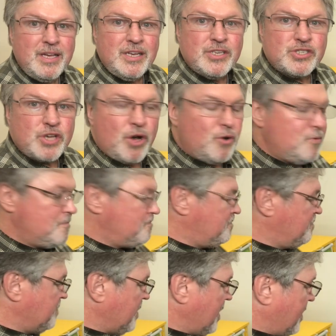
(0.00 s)
So
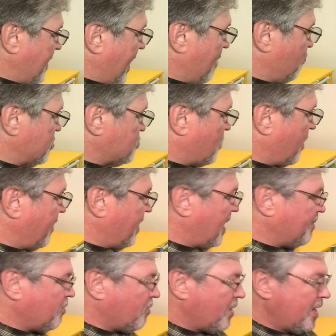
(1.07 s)
that was one of the
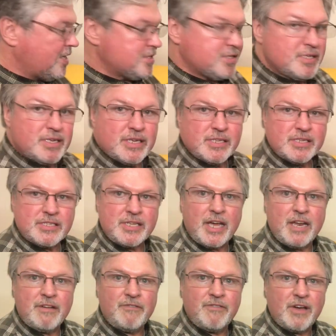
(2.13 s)
upgrades. And instead
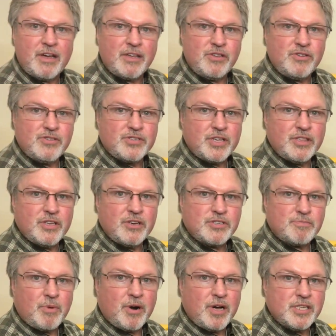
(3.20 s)
of using those
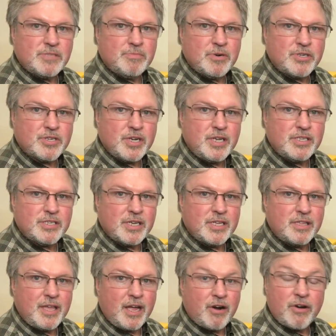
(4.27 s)
bronze bushings,
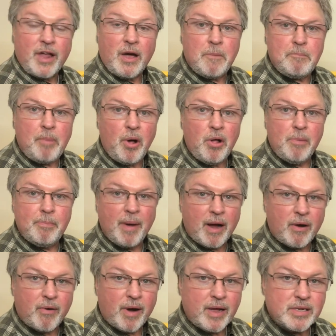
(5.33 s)
they are now ball
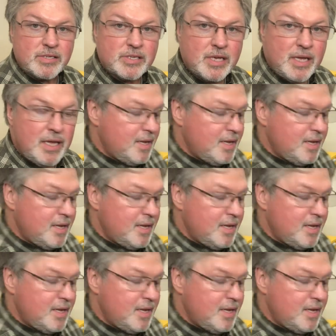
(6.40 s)
bearings.